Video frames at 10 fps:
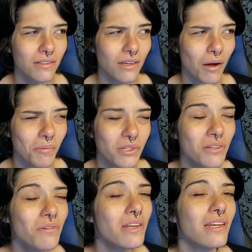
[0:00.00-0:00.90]
The
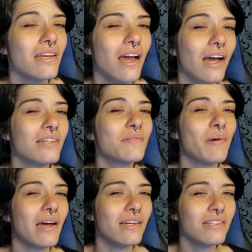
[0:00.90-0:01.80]
opportunity has
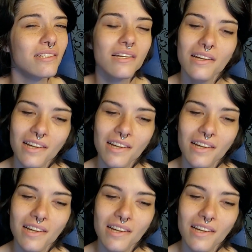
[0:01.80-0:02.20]
passed.